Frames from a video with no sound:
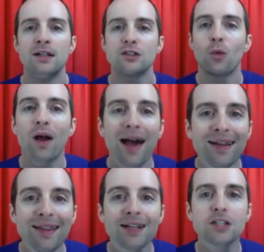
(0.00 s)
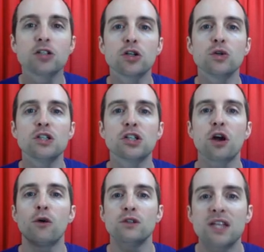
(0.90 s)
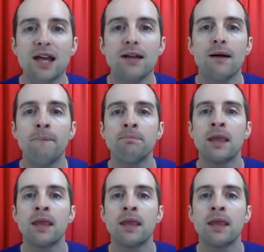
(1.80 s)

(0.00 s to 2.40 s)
So what I like to do is show data.